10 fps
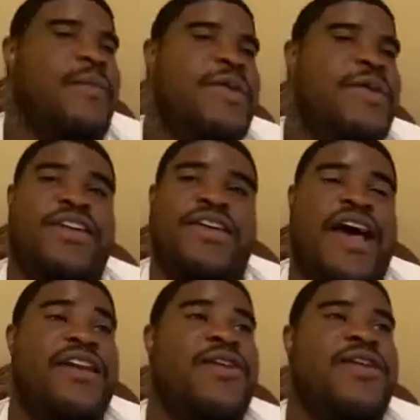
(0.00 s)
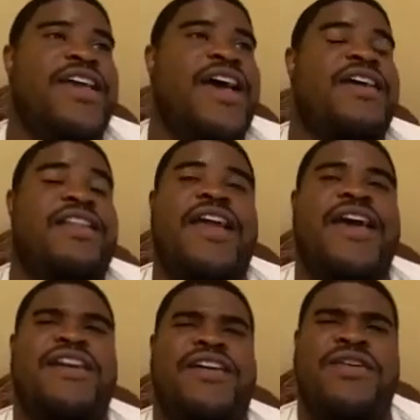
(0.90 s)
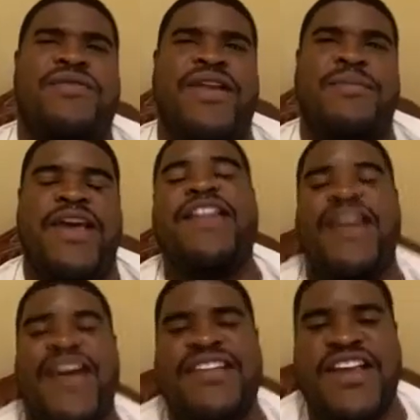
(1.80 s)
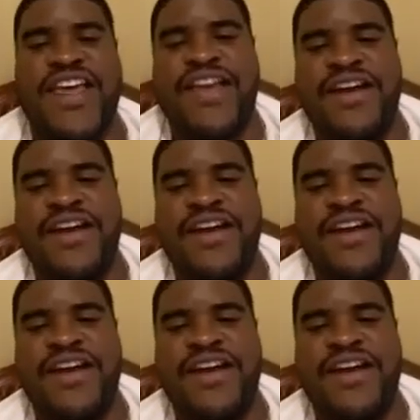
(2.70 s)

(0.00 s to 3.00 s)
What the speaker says: but I know they got a good running back. Hey, they got J.K. Dobbins.